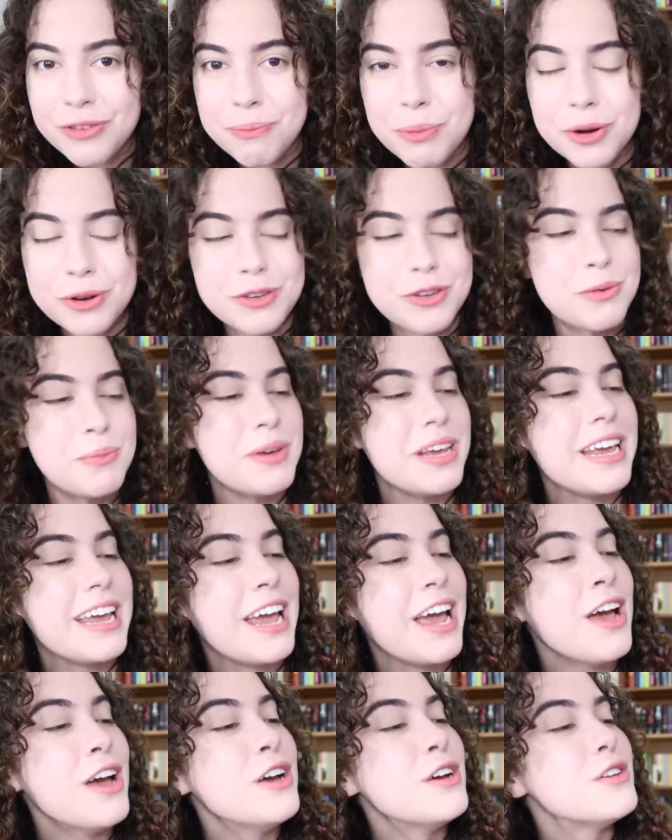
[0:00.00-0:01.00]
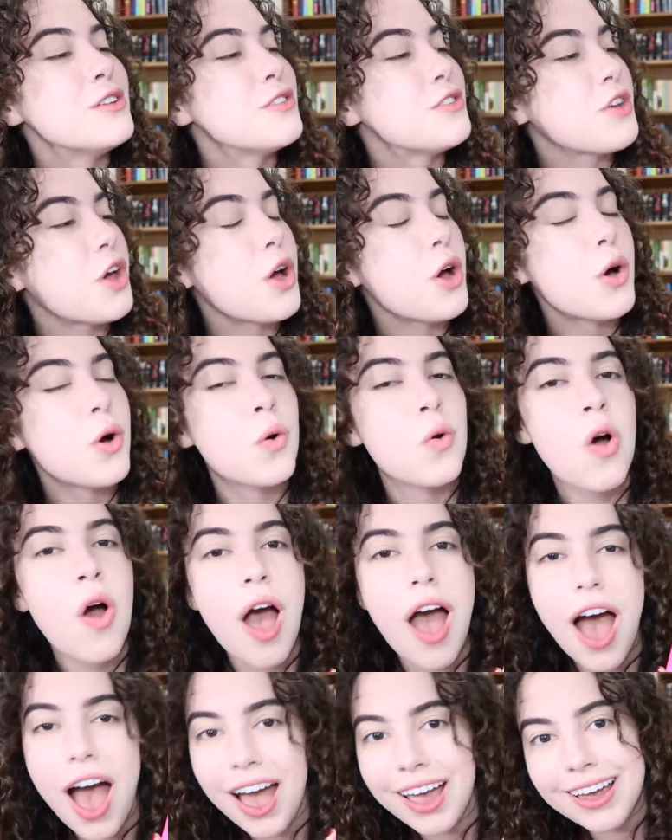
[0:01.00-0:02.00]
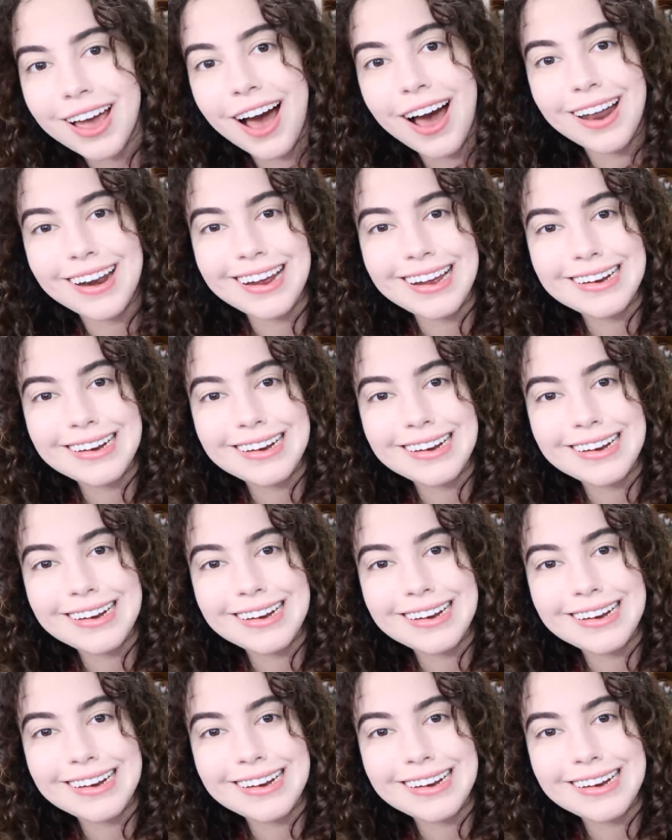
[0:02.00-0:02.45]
this book to me, so I got